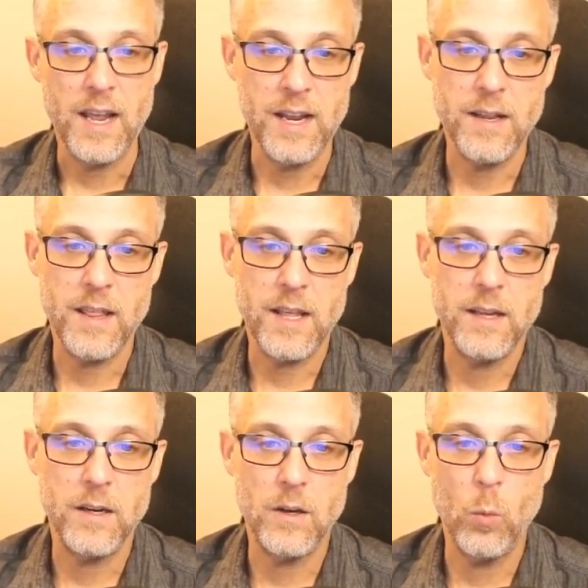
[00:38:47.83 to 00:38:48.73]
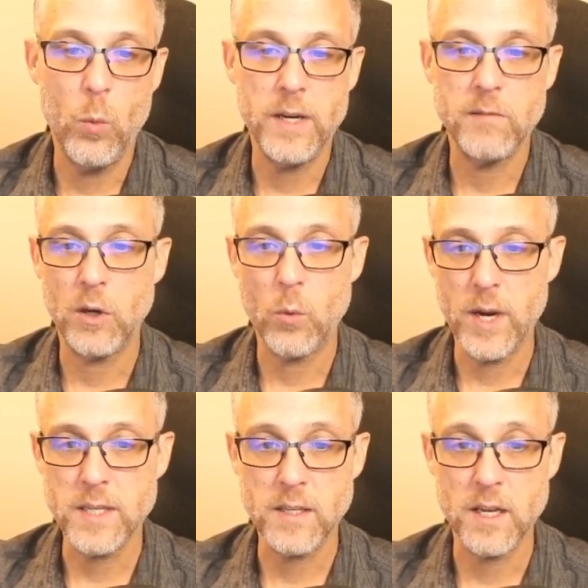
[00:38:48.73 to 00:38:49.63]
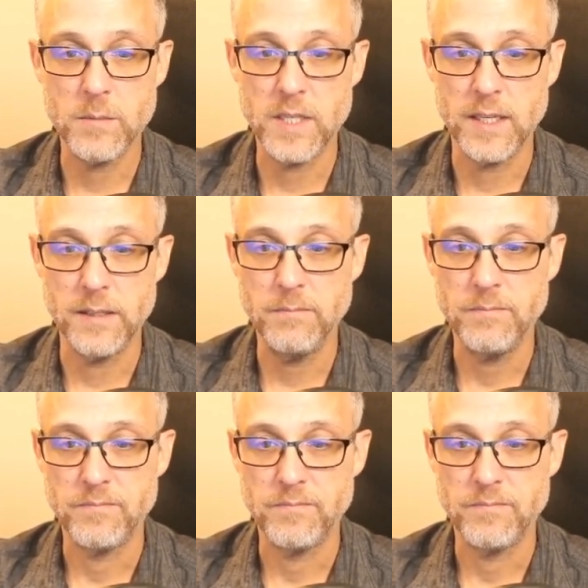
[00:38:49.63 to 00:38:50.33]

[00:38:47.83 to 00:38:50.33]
And then when a request comes in,